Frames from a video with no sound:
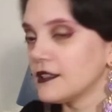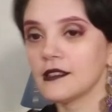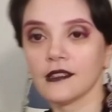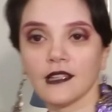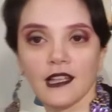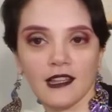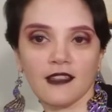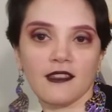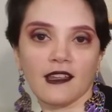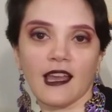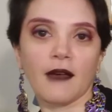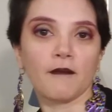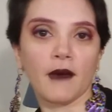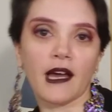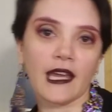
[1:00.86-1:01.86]
let's
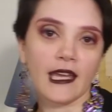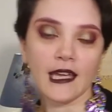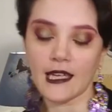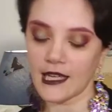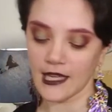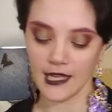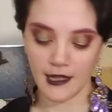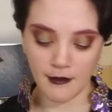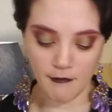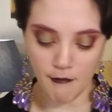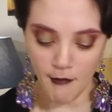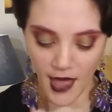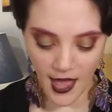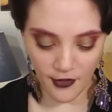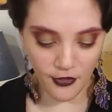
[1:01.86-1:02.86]
get my
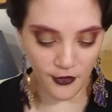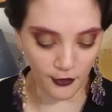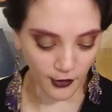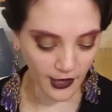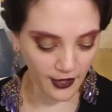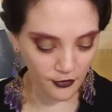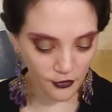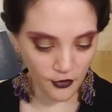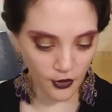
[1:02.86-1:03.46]
master list